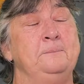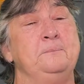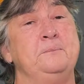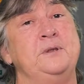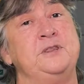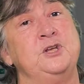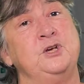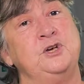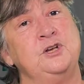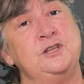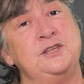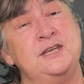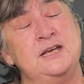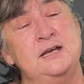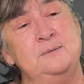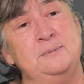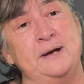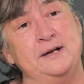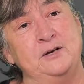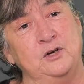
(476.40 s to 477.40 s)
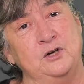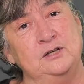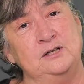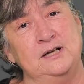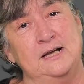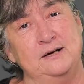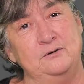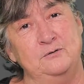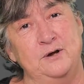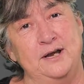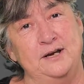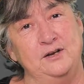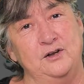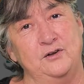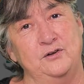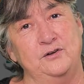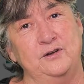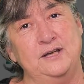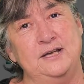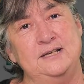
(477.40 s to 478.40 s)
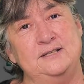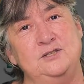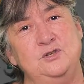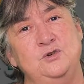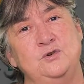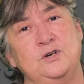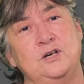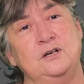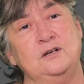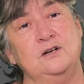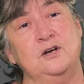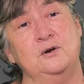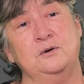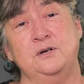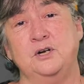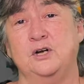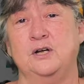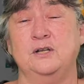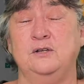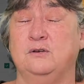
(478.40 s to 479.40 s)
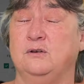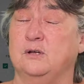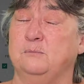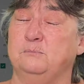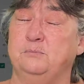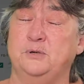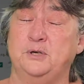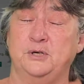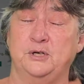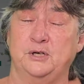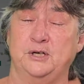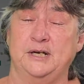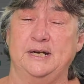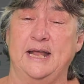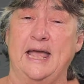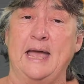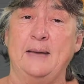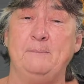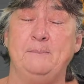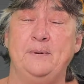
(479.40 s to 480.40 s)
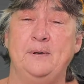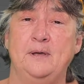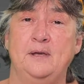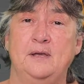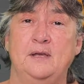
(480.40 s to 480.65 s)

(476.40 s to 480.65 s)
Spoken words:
But the good thing about online radio is you can put it on an app.